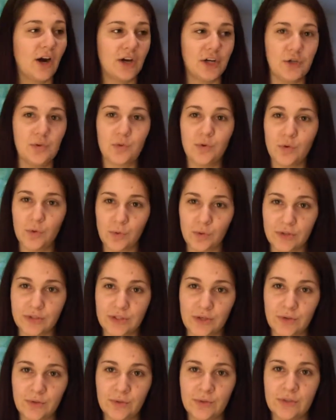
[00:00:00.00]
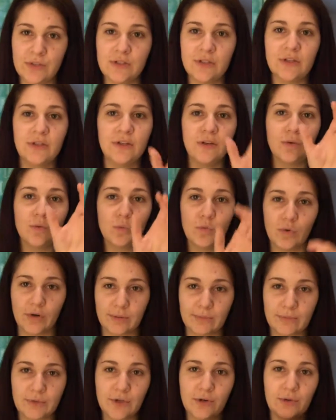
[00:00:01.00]
Are you cool toned,
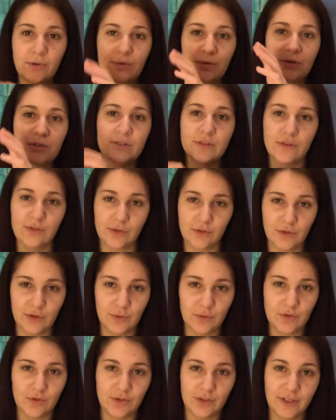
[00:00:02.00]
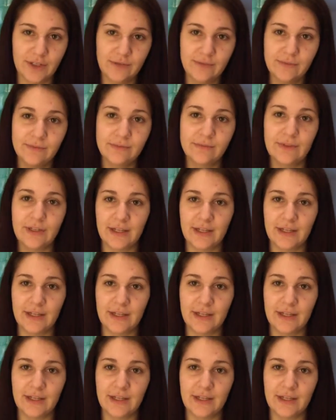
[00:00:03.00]
warm toned, neutral?